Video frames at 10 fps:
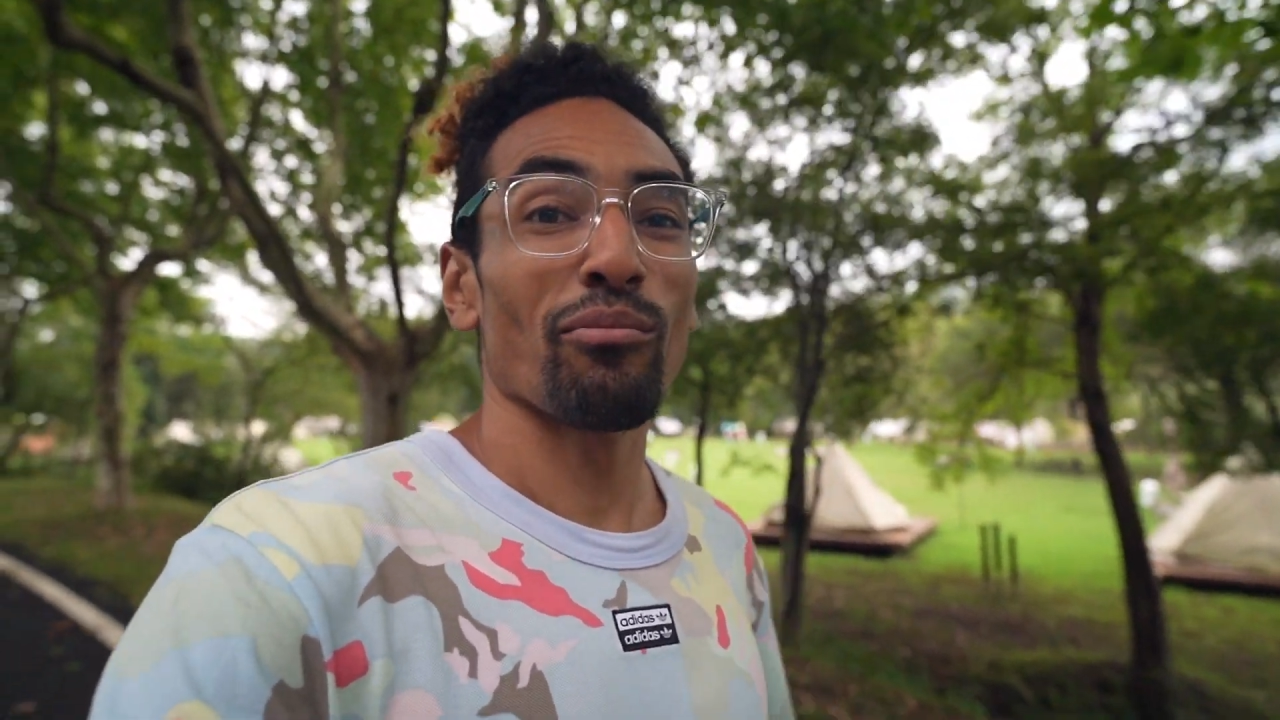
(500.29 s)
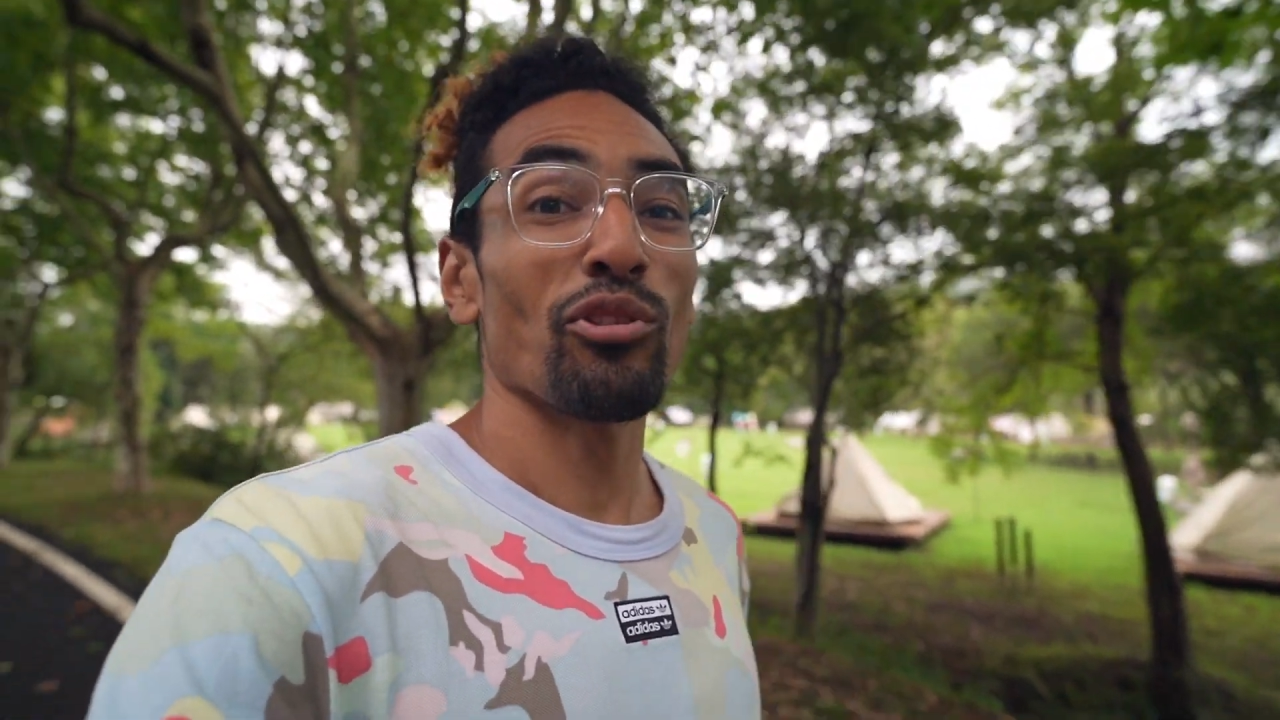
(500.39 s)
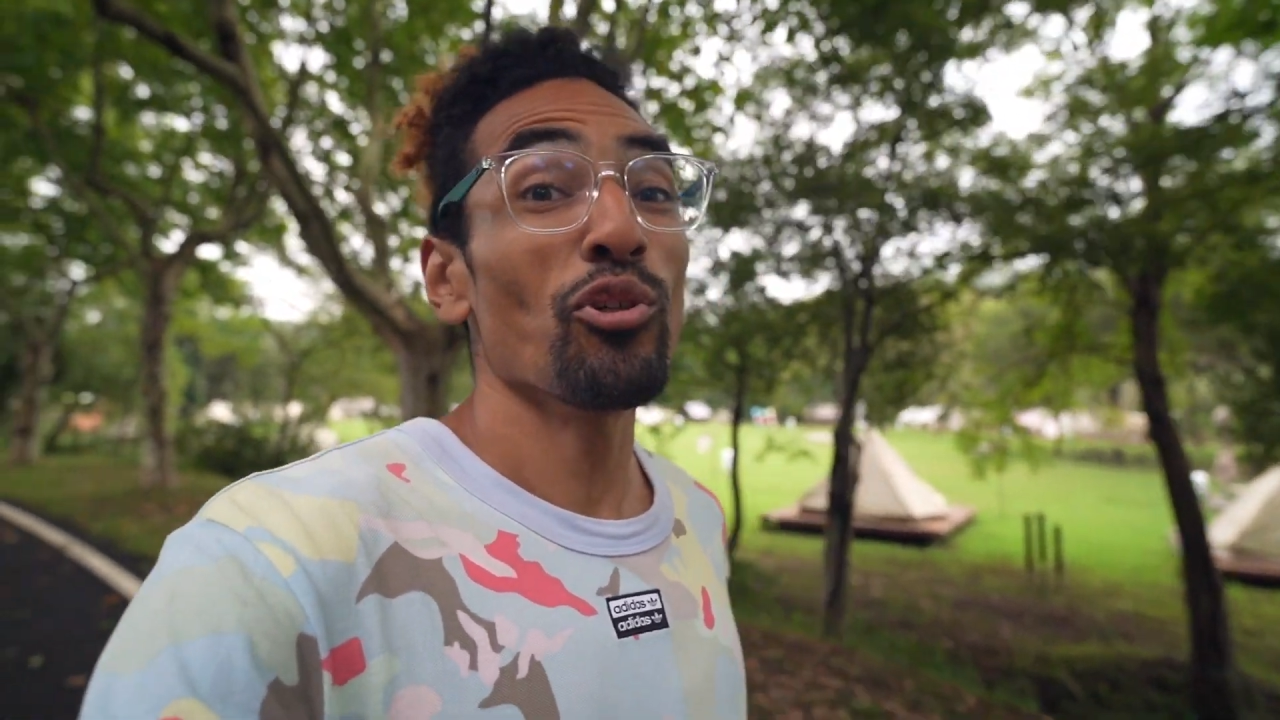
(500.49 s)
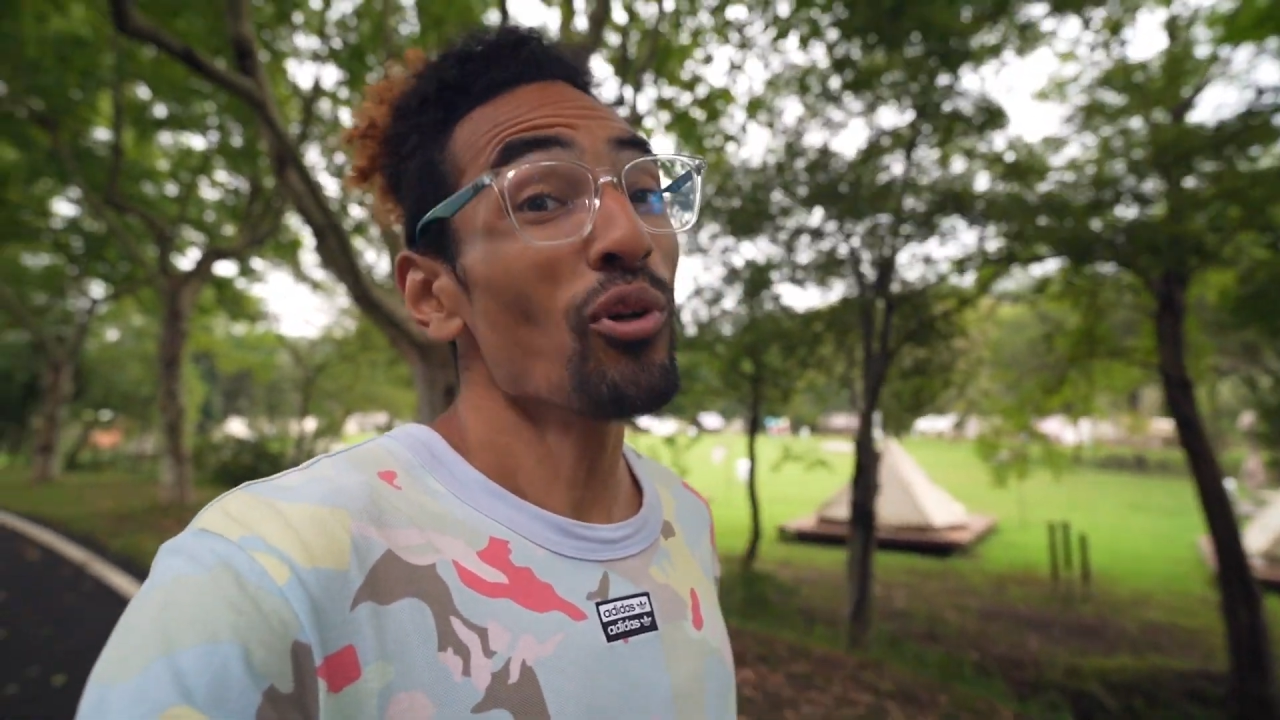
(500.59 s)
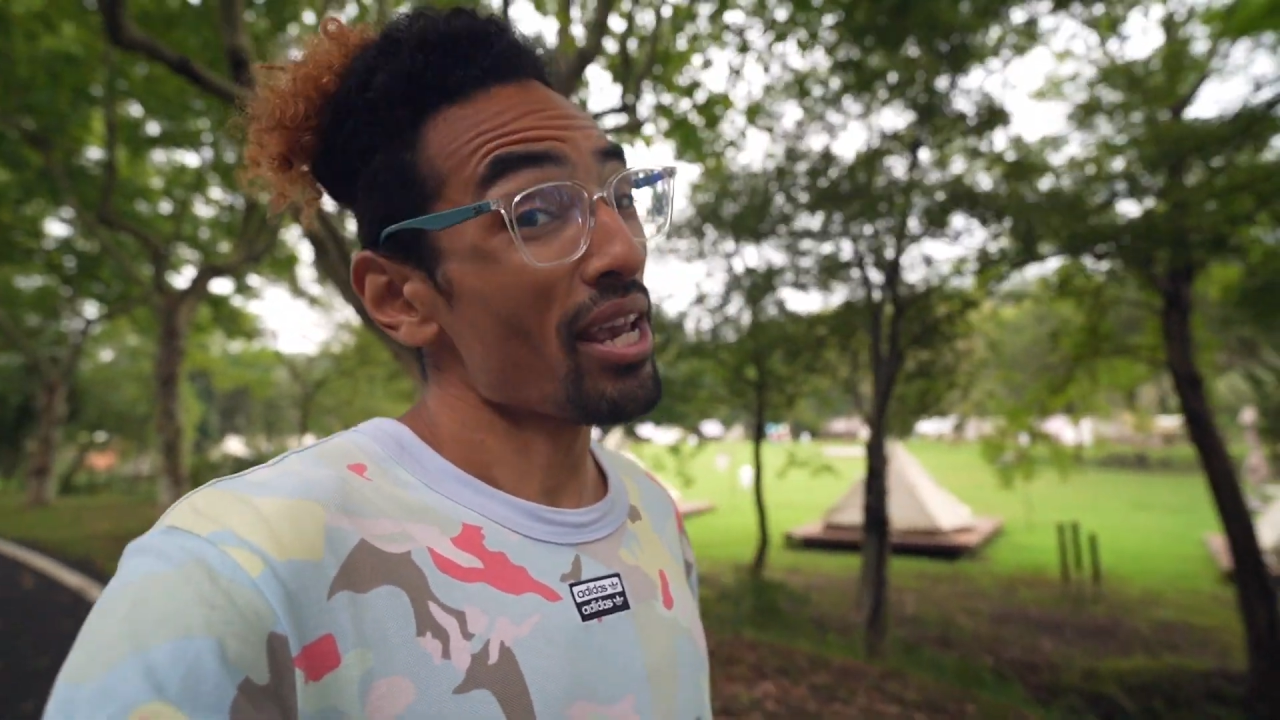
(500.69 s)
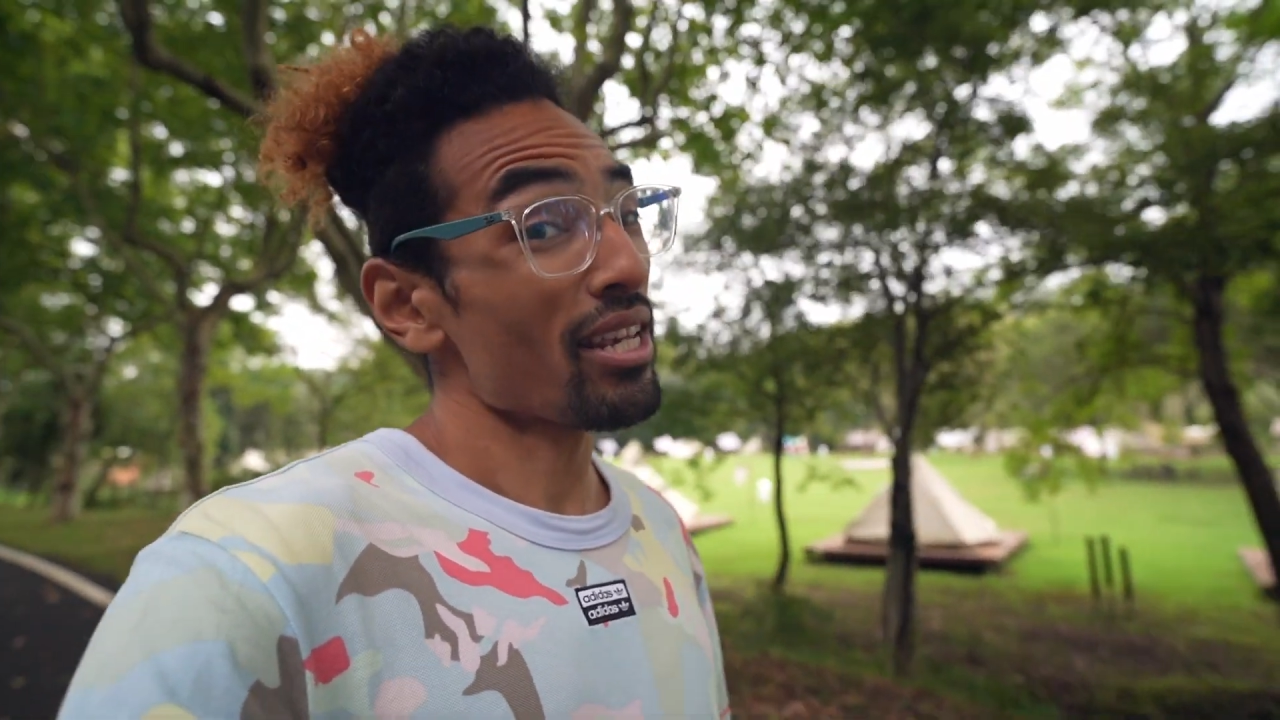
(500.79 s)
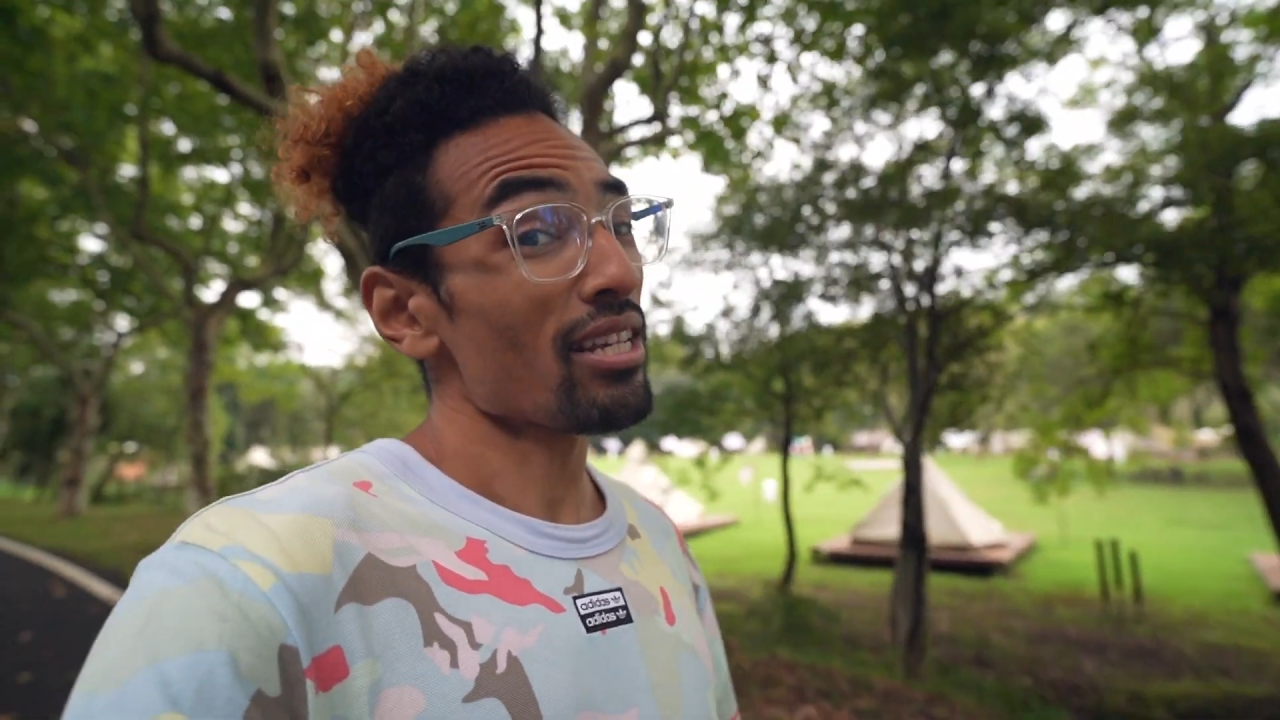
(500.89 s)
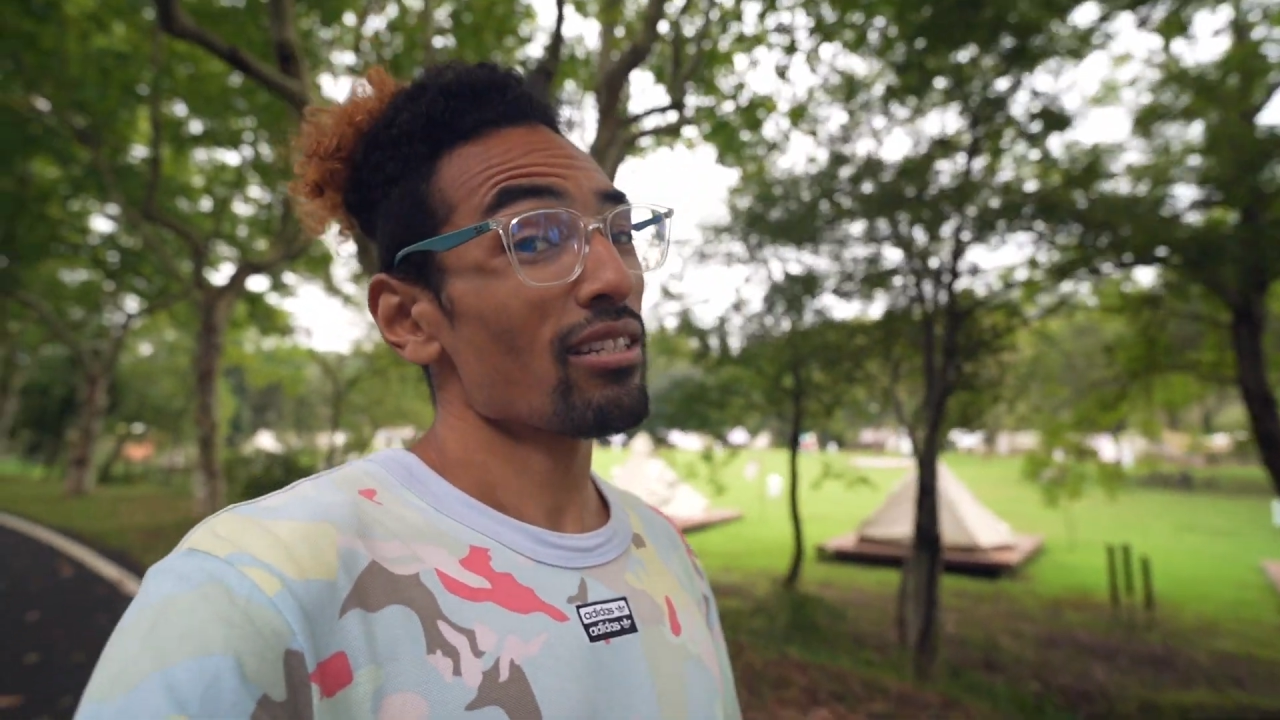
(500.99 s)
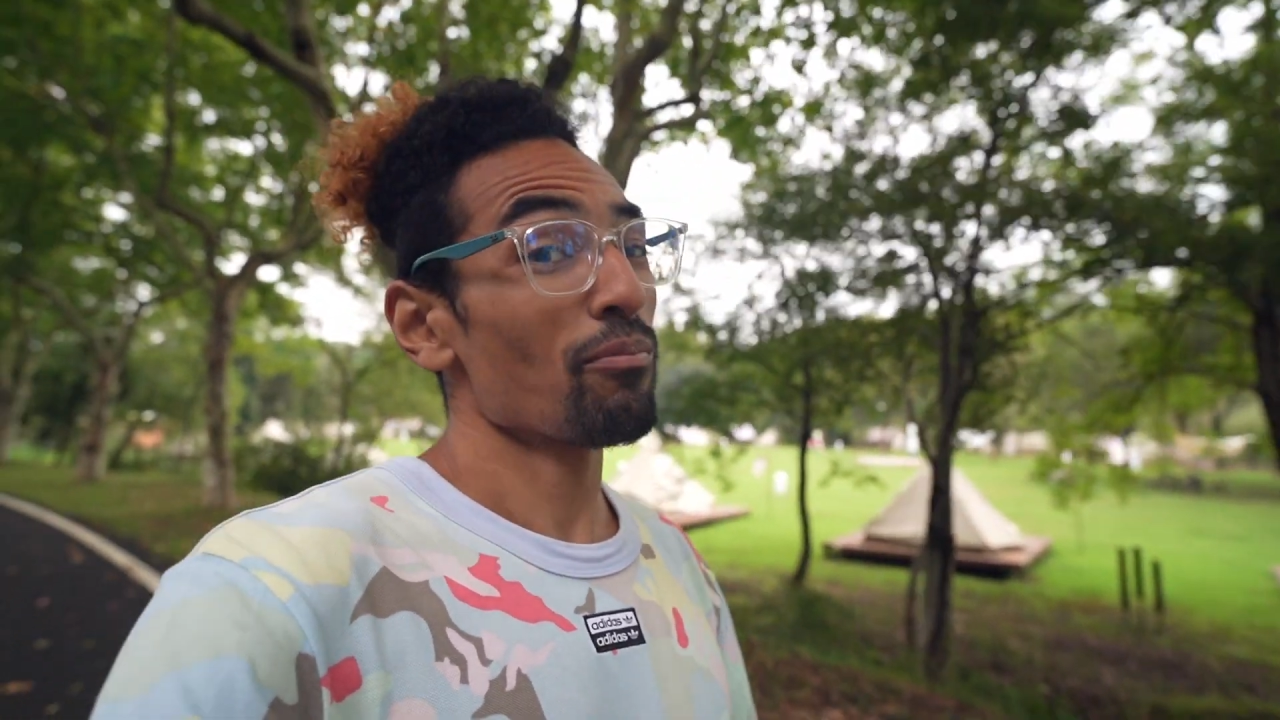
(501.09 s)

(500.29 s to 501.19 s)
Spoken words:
new egg